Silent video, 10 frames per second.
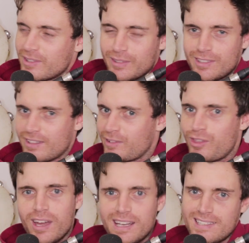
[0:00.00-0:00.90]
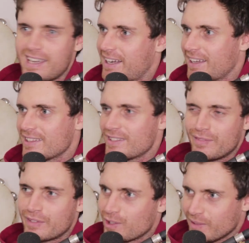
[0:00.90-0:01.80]
So it's like 30 seconds
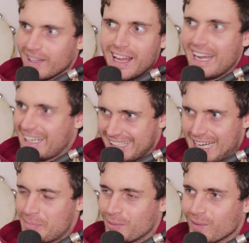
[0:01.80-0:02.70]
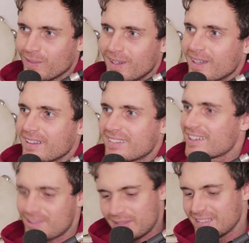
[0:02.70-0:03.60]
of a gorilla eating an apple
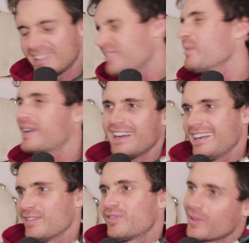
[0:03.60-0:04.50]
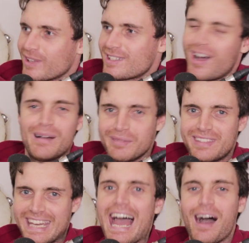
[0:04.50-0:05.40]
because we kind of need to fill the time of
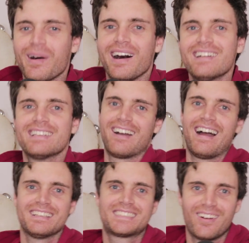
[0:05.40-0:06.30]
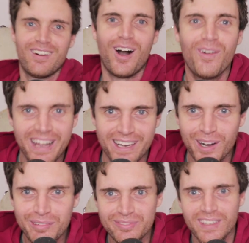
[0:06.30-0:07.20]
the hour. All right. So I'll head
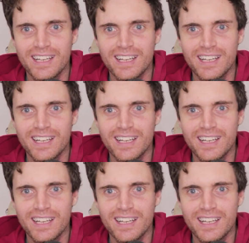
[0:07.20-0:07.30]
off.